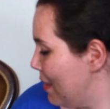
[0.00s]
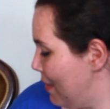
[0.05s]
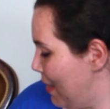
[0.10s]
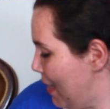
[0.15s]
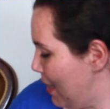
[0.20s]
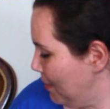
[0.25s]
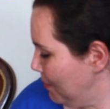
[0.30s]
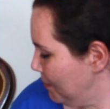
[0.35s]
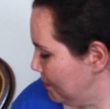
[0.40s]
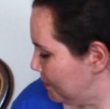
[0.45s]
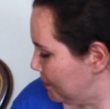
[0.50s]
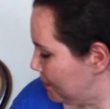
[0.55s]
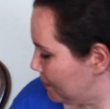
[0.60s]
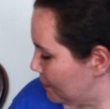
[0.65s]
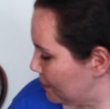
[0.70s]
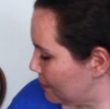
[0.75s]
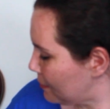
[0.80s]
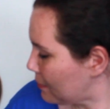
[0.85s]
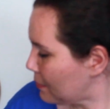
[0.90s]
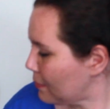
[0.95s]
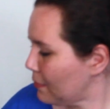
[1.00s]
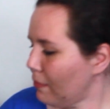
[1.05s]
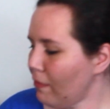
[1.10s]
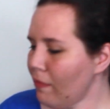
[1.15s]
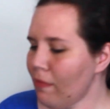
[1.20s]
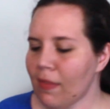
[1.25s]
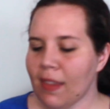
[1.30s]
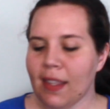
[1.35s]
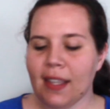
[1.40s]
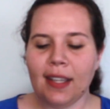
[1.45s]
Then
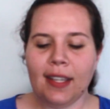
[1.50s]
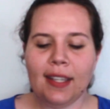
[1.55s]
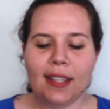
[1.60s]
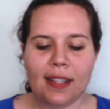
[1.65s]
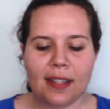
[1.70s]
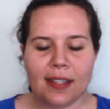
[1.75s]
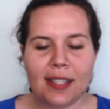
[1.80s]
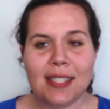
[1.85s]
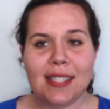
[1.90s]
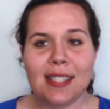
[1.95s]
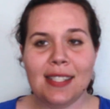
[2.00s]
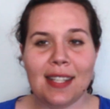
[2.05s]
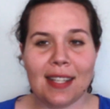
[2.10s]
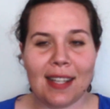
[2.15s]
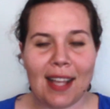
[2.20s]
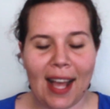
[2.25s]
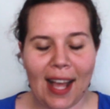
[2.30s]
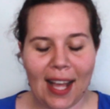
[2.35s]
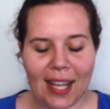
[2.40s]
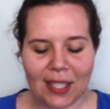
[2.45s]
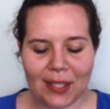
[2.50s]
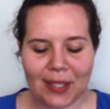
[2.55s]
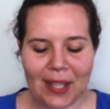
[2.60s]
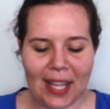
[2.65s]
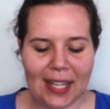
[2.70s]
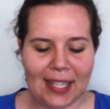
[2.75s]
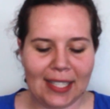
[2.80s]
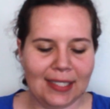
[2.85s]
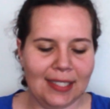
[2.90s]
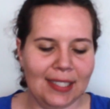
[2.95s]
this is a cowl
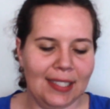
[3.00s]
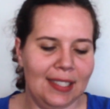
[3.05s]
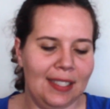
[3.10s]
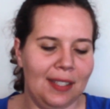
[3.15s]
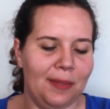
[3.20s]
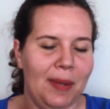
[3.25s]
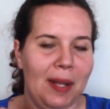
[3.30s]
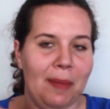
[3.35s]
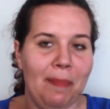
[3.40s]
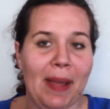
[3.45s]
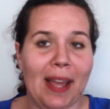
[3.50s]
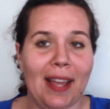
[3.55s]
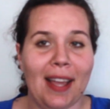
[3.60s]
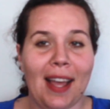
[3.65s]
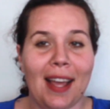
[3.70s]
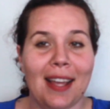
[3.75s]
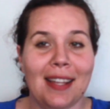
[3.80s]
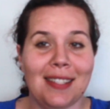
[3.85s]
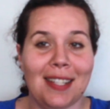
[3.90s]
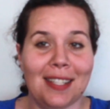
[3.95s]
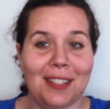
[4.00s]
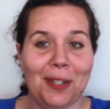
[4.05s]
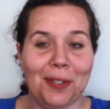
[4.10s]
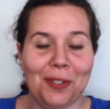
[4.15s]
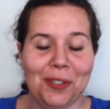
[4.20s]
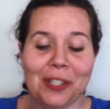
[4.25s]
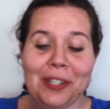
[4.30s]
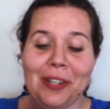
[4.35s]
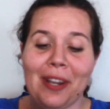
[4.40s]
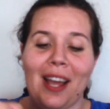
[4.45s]
I knitted a while back. As I
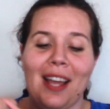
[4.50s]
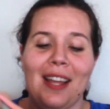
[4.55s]
told you,